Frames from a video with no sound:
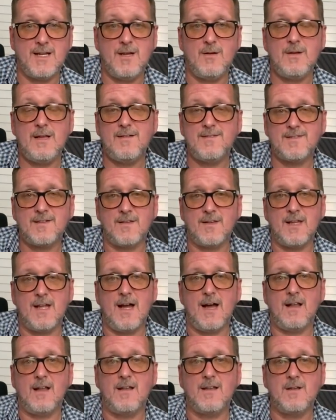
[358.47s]
who lives on the
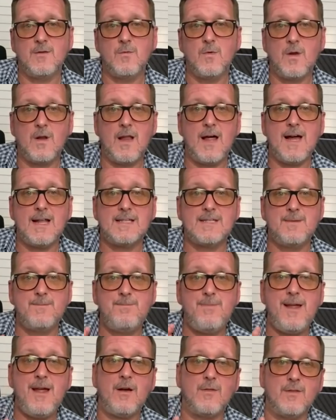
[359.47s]
island who would like to
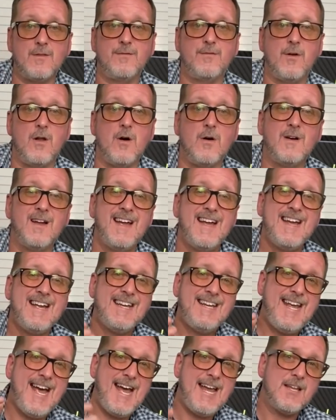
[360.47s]
be on the vlog,
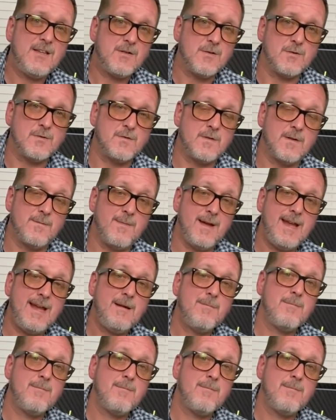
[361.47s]
get in touch with me.